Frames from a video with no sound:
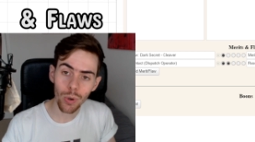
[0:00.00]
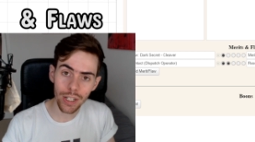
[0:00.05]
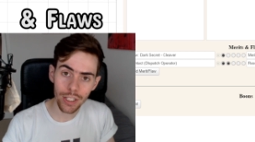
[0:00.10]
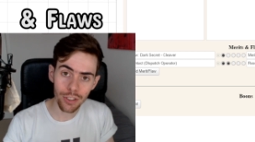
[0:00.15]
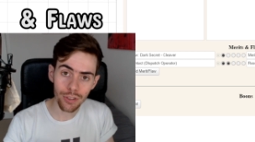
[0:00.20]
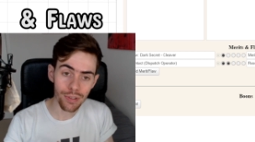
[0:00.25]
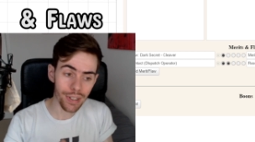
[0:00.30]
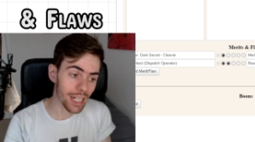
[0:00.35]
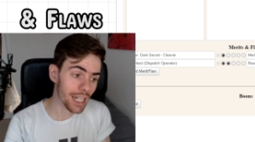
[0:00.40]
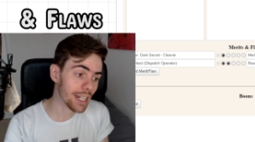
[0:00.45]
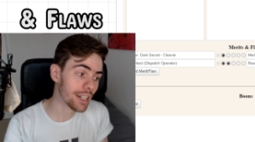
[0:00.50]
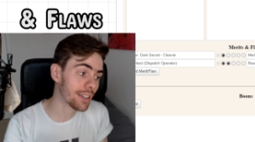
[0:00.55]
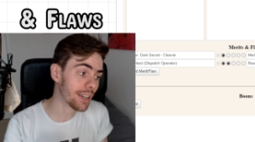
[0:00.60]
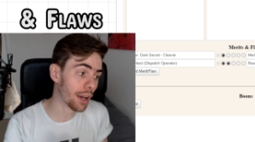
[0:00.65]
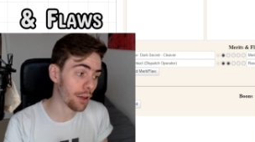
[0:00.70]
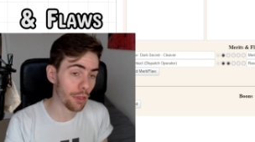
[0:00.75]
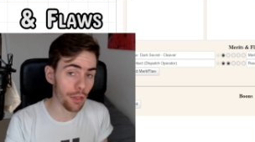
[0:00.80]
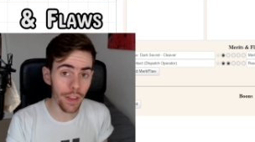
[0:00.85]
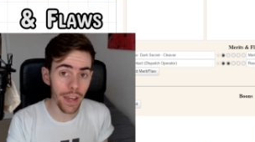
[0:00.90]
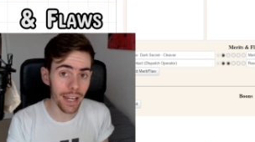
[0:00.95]
when you need
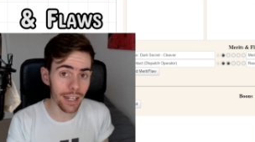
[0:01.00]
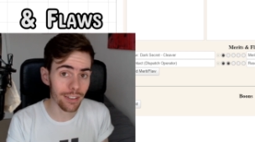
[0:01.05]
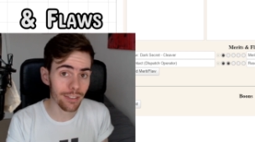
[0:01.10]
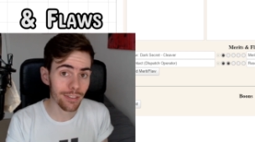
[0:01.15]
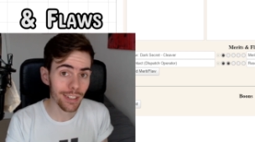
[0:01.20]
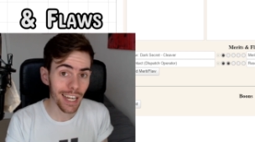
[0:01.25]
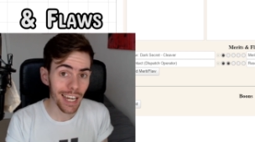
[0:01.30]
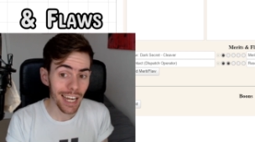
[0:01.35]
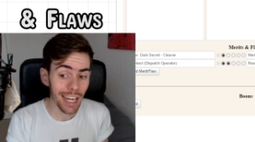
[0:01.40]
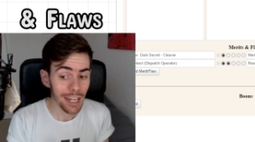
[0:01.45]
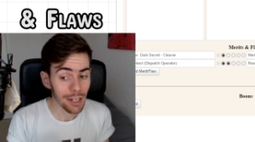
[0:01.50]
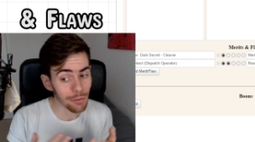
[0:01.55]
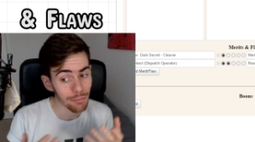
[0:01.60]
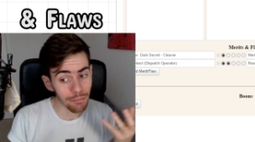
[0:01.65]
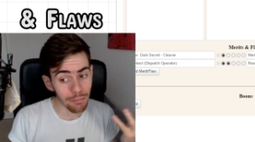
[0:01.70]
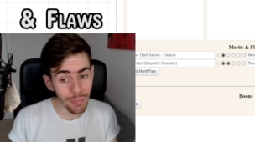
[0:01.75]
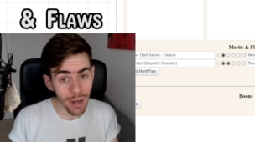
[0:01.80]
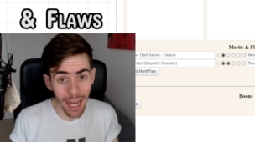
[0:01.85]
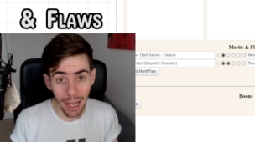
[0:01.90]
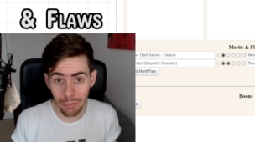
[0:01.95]
a thing,
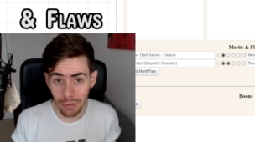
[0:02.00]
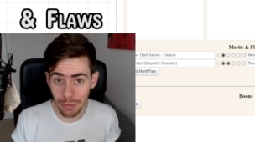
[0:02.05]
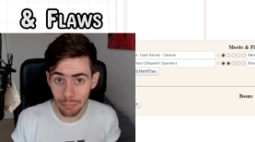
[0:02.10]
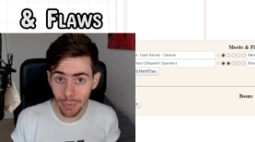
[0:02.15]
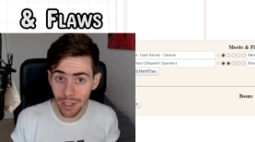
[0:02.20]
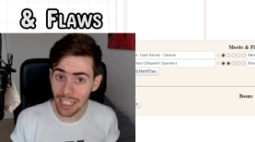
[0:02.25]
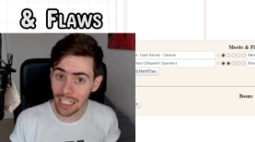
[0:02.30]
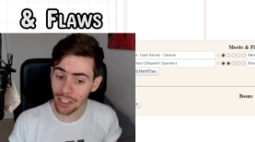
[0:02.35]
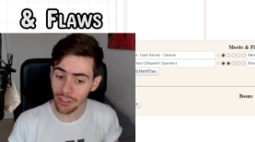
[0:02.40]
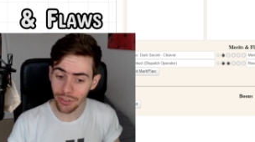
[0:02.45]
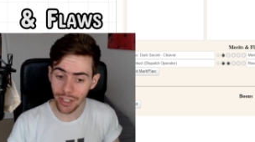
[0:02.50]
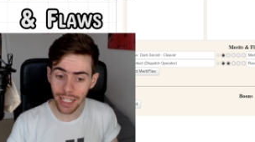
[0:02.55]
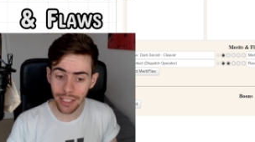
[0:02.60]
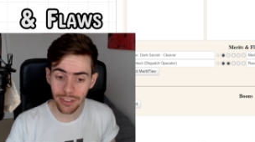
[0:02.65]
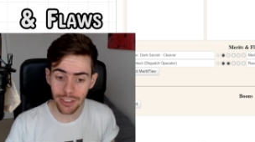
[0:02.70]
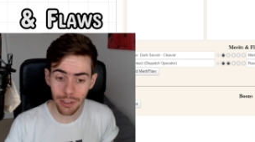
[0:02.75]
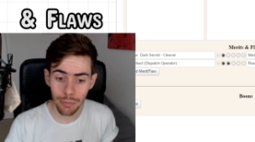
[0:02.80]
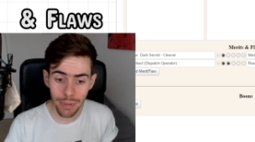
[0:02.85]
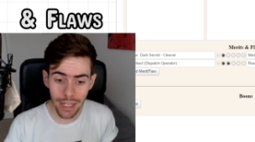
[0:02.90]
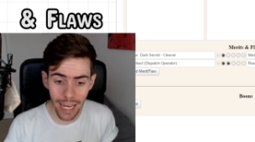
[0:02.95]
having money
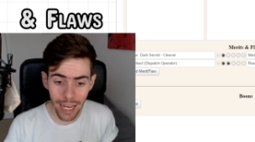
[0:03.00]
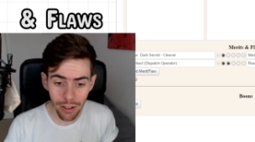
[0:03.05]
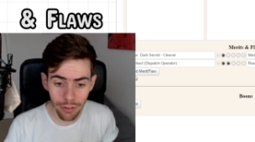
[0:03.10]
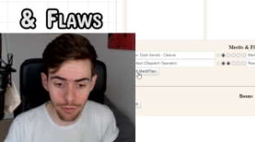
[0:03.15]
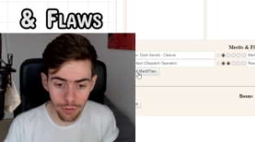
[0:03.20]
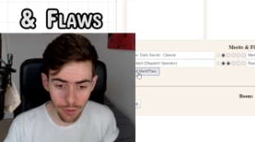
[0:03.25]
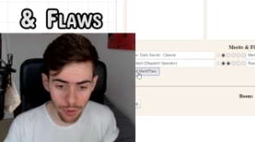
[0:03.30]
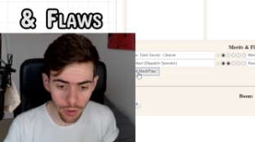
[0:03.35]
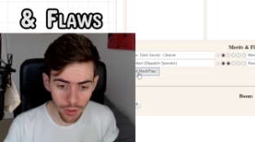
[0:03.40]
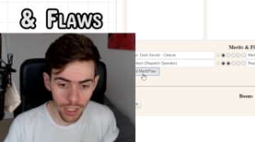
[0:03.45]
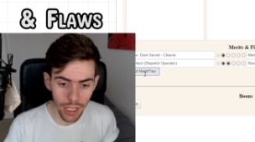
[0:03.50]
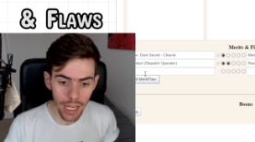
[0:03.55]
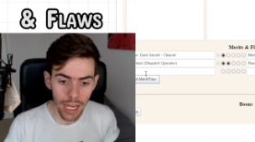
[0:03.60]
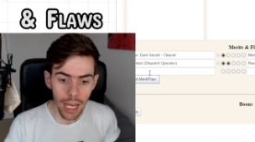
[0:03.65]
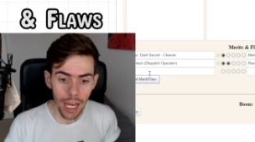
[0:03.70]
around can be helpful.